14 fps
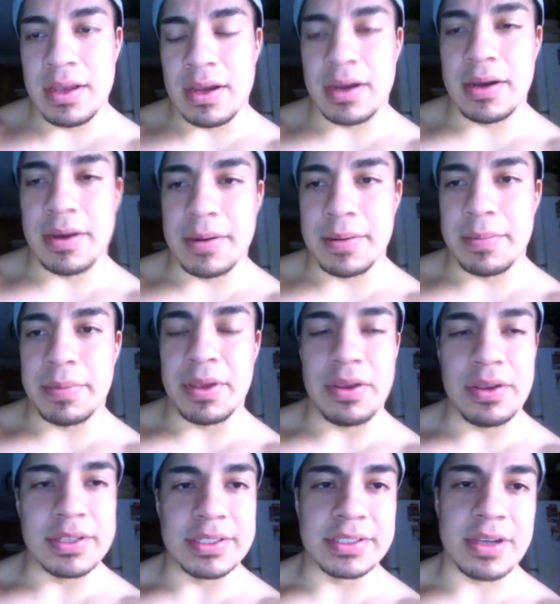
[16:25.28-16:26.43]
But
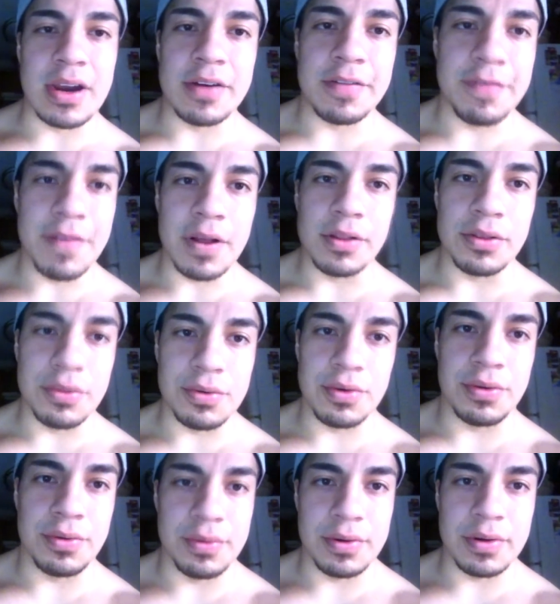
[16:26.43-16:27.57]
you just gotta follow
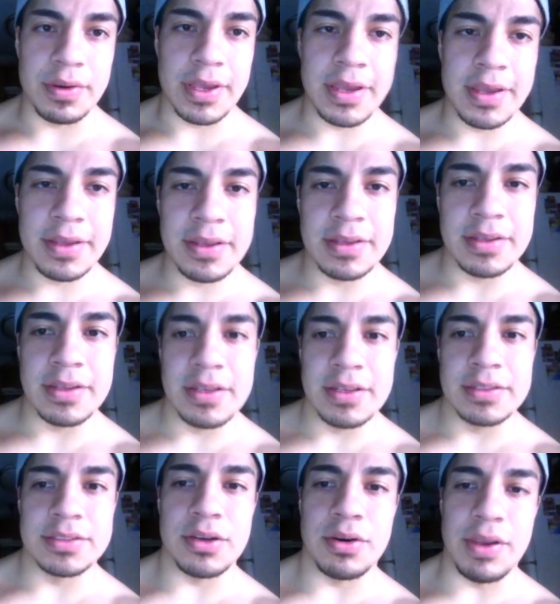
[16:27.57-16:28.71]
through, okay?
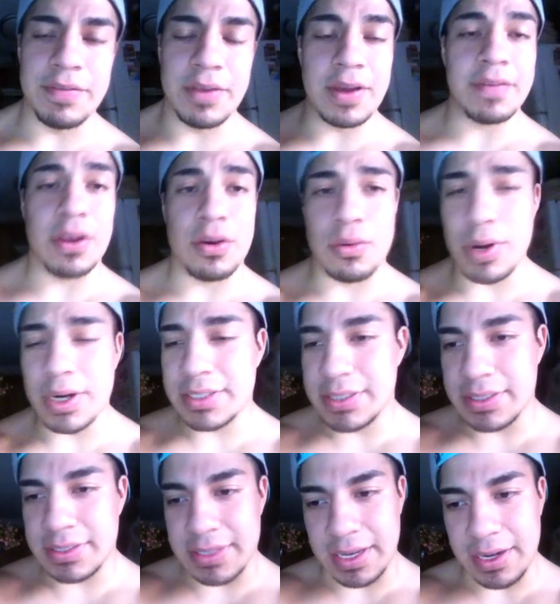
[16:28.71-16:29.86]
So if you have any
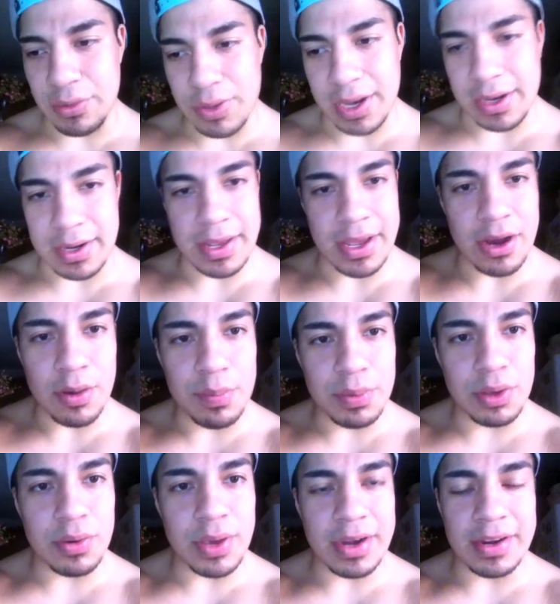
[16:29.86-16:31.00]
questions, any way I can help
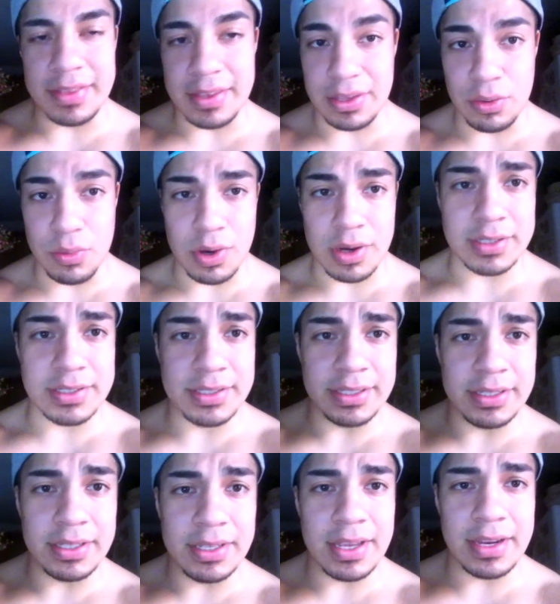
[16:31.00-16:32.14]
you, anything you want to
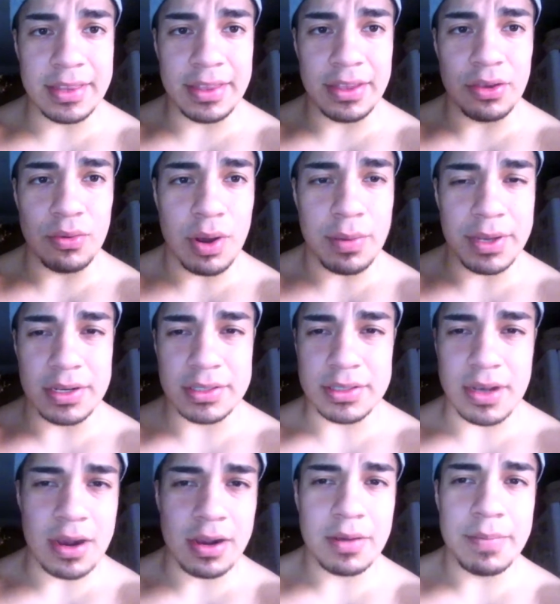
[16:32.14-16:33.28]
see, anything you want me to
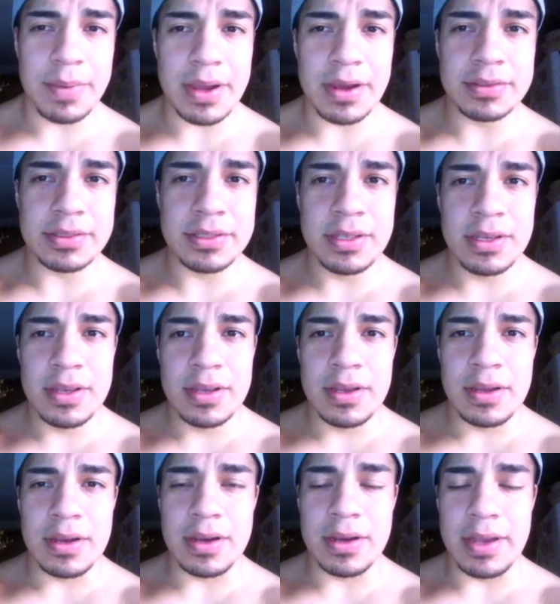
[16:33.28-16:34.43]
talk about,
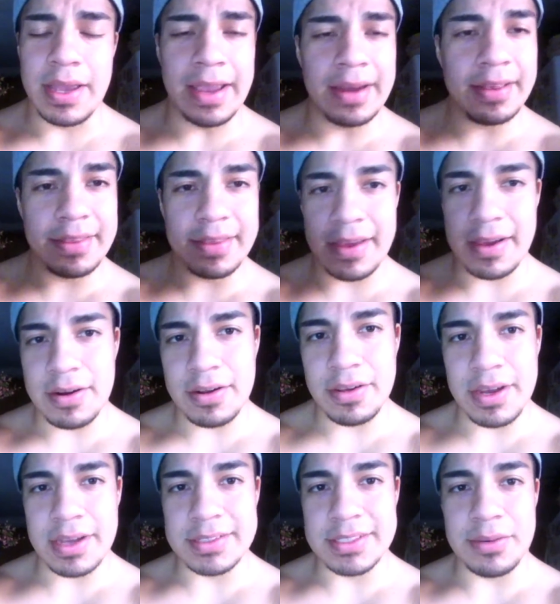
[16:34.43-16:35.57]
anything at all, you
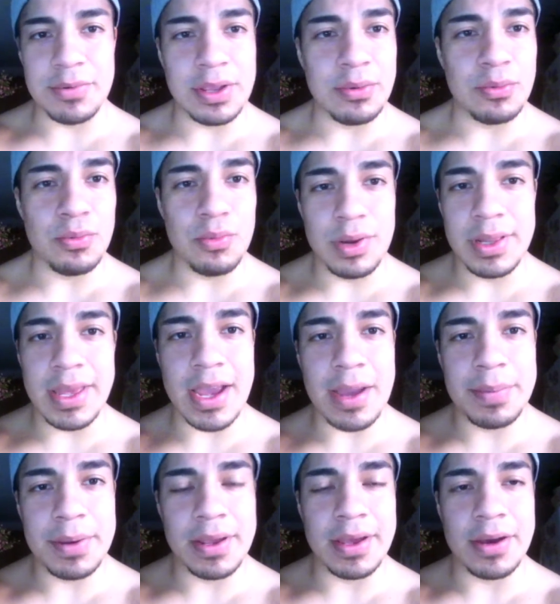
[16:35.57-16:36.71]
guys, I'd be really
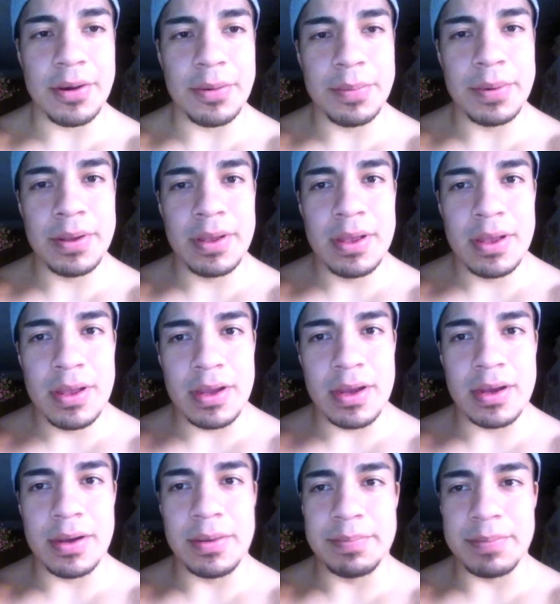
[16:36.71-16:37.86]
happy to help.
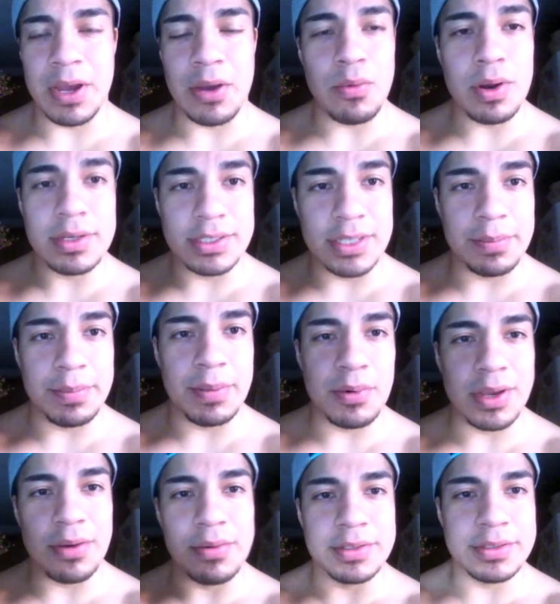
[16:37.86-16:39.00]
I want to see people
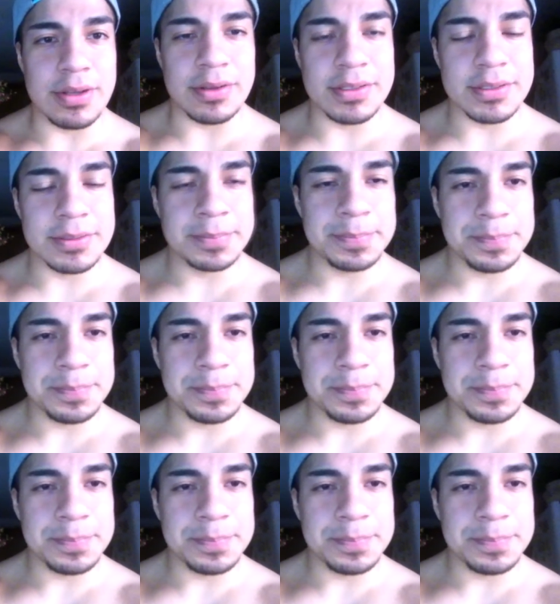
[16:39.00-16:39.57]
get results.